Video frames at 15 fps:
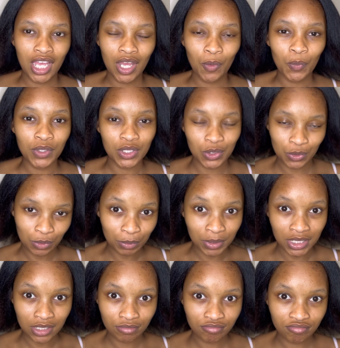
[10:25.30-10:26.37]
would suit me
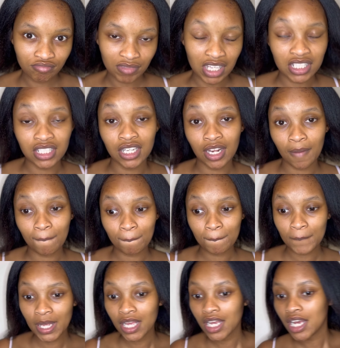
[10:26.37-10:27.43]
as a name
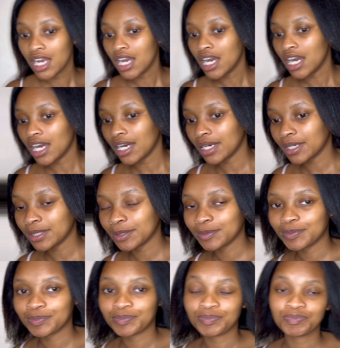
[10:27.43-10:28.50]

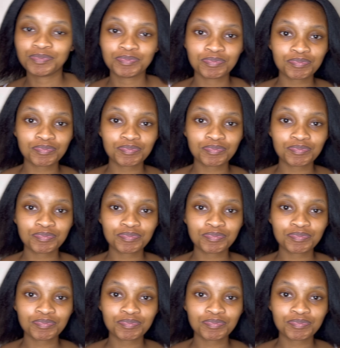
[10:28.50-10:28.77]
um